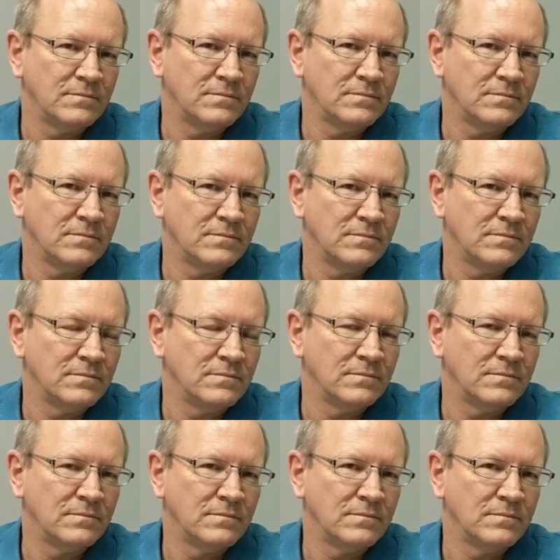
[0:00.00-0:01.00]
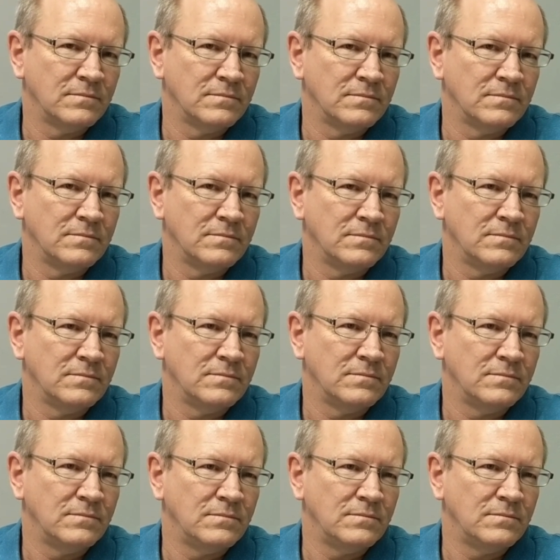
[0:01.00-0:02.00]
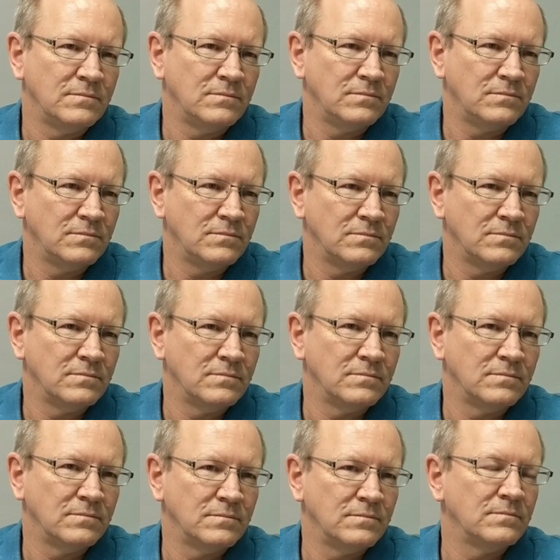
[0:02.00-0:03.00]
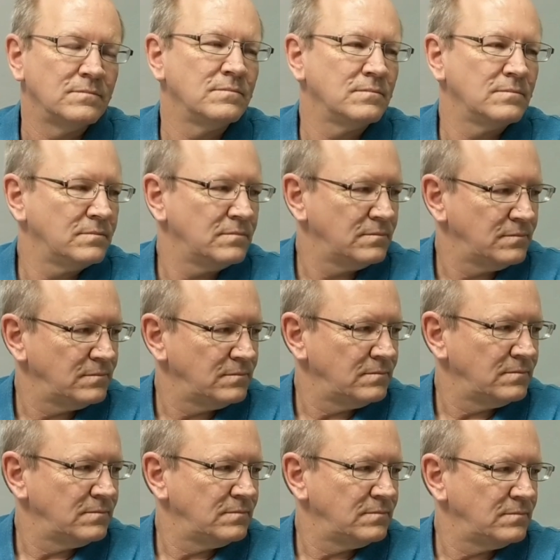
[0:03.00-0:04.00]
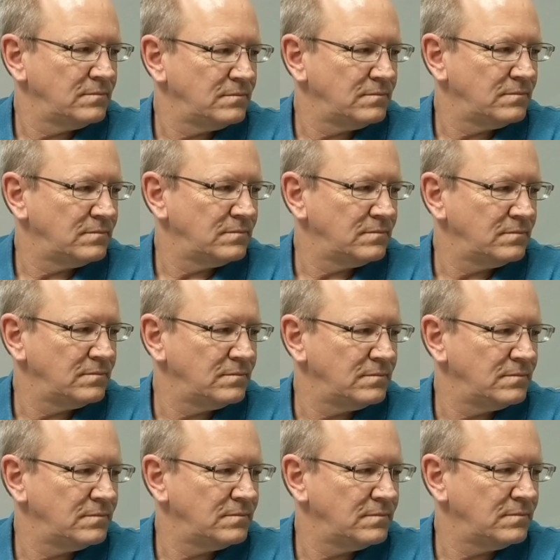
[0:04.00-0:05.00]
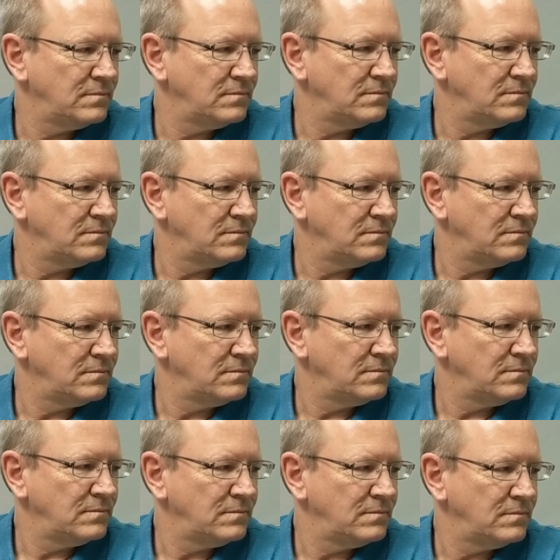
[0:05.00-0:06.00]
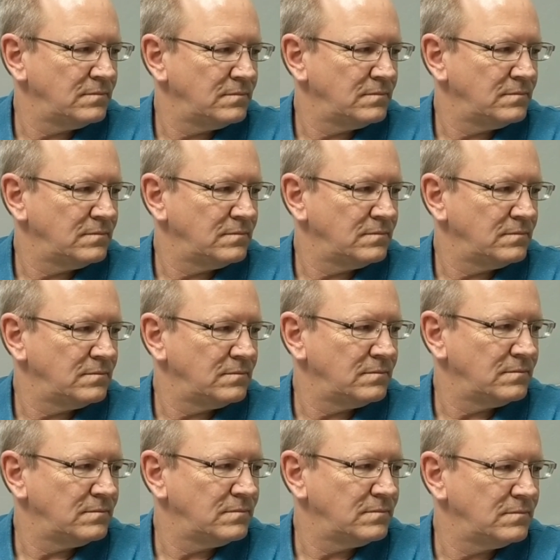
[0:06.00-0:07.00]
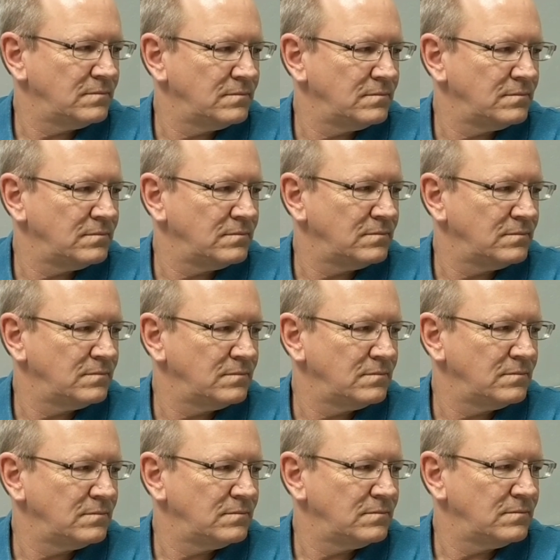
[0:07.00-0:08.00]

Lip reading: No words are spoken by the person on screen.